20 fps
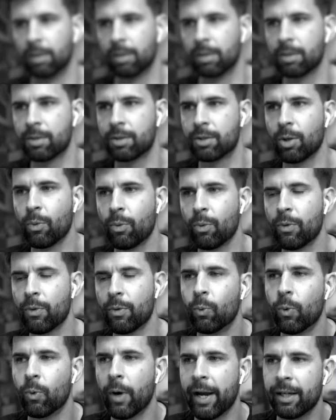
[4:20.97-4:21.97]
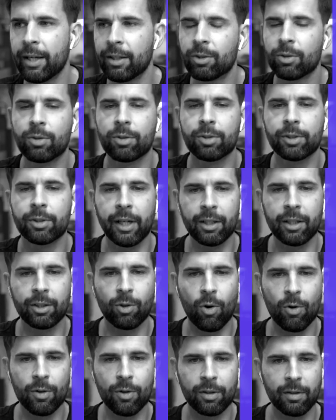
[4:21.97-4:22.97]
So the way to create
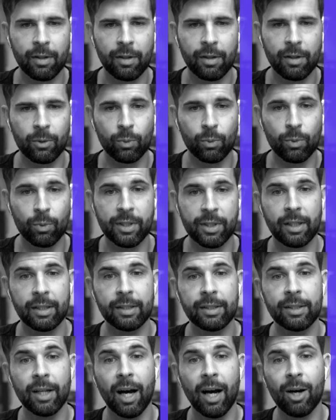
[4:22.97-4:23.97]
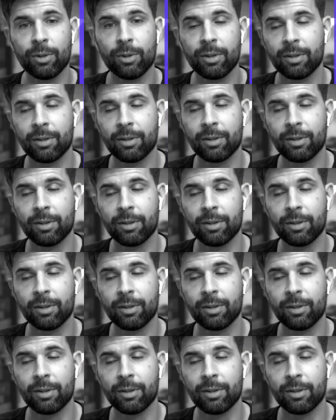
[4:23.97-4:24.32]
content that would stand out